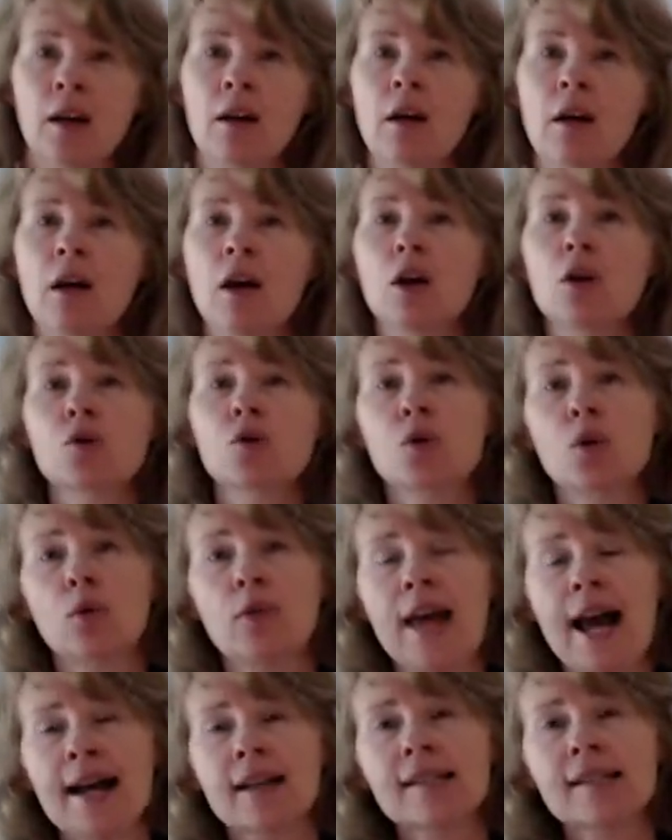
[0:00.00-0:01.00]
So
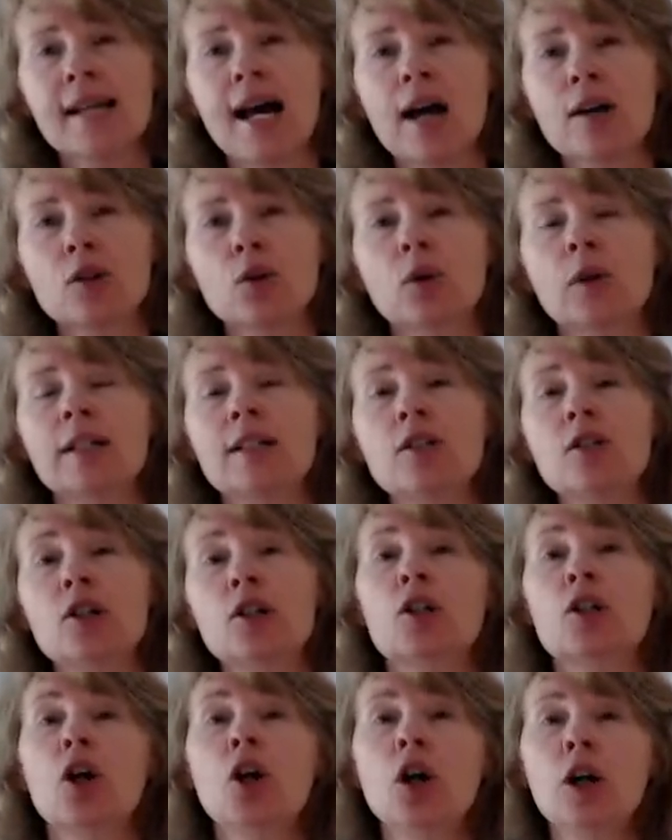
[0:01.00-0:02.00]
that's how you can
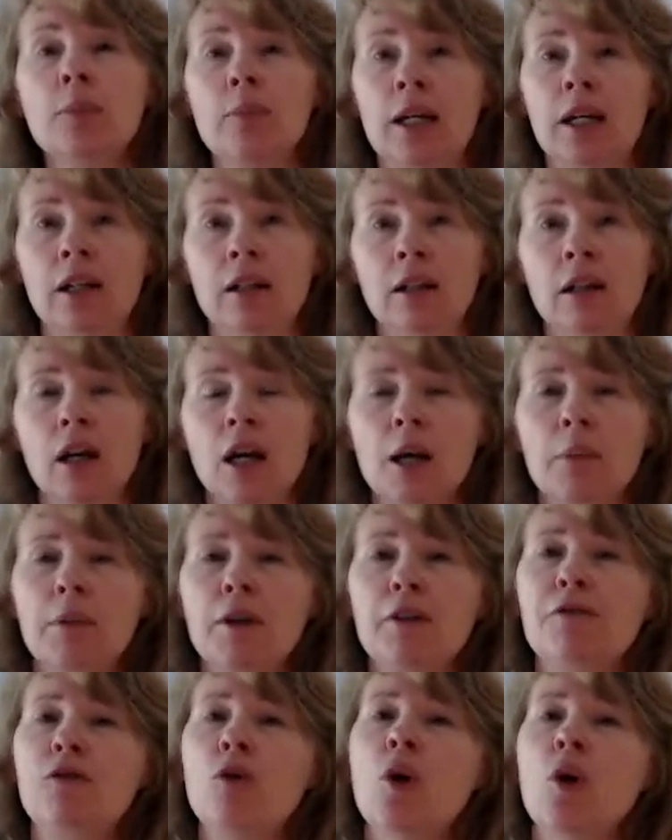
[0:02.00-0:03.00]
determine
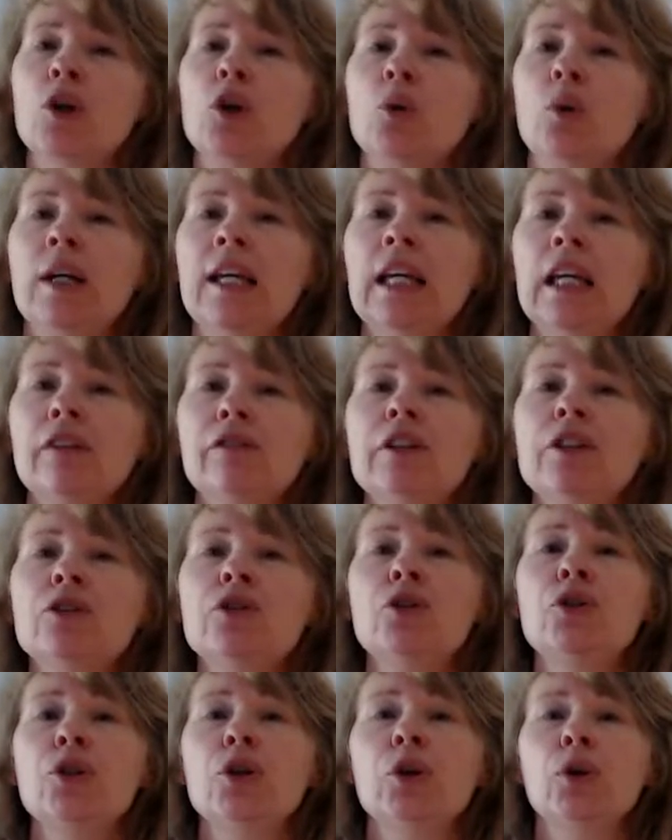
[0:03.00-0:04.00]
before you even
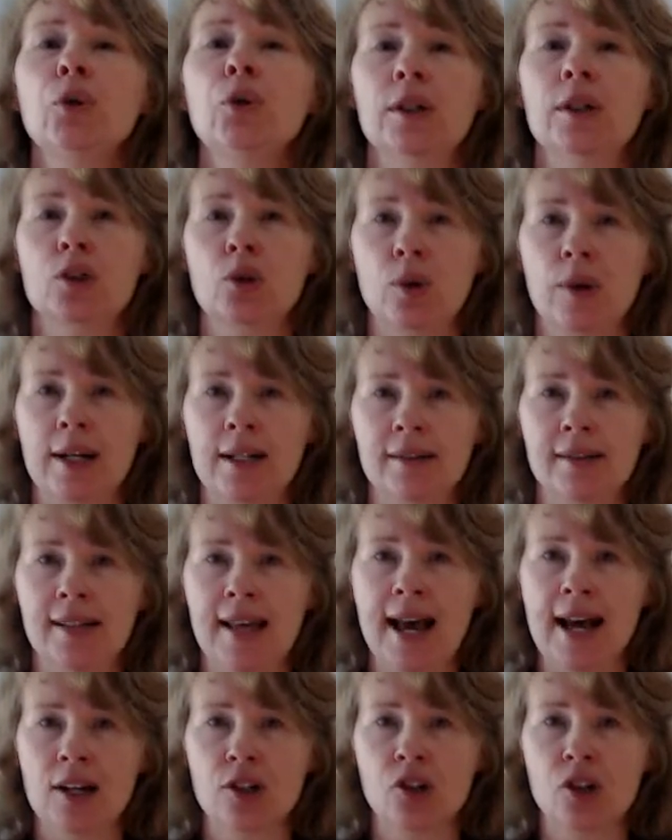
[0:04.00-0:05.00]
do a
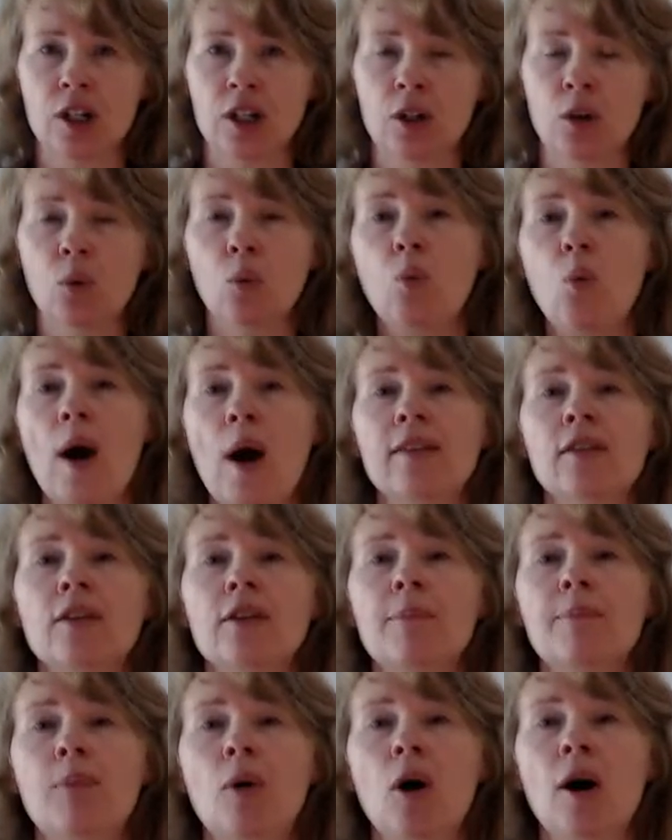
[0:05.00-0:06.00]
transaction whether the
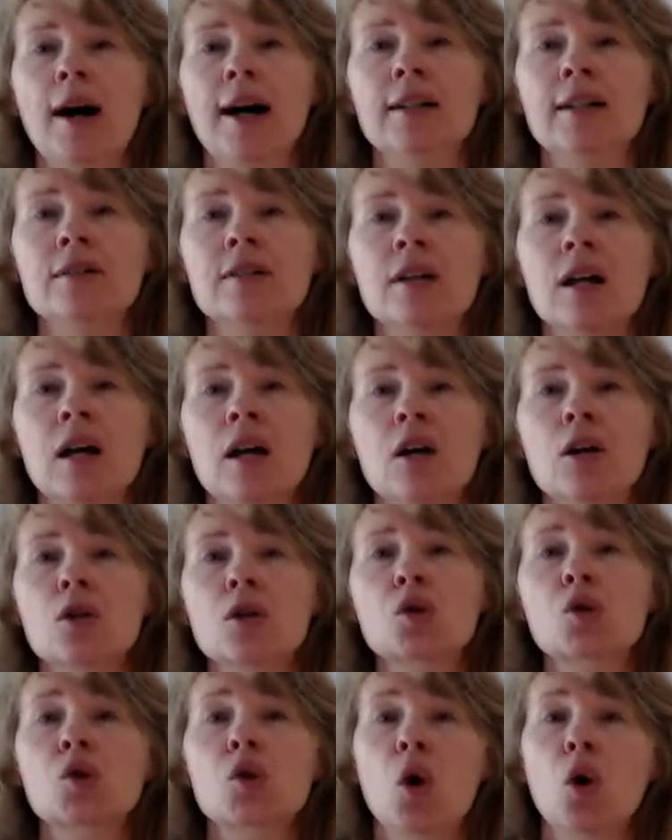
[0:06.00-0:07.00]
bond
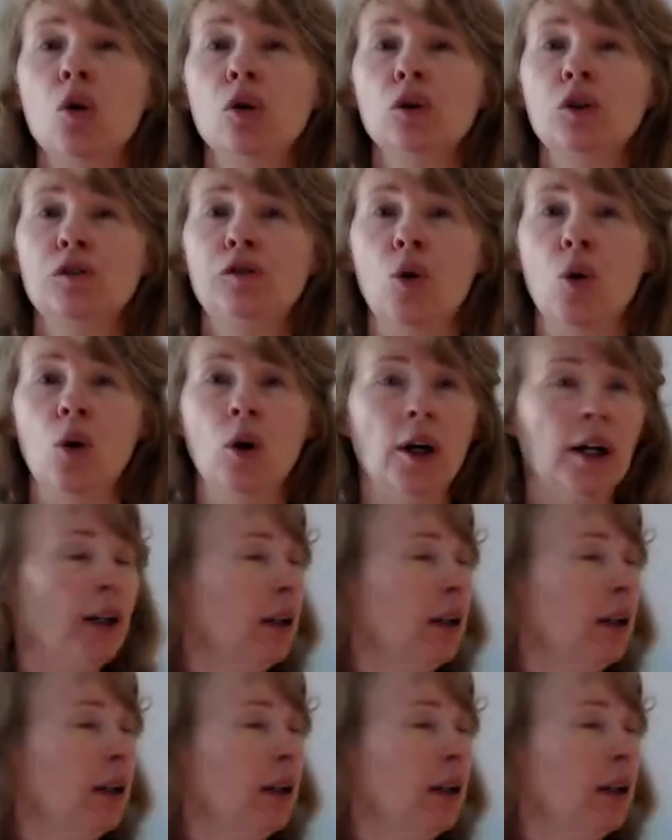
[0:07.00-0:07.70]
sold for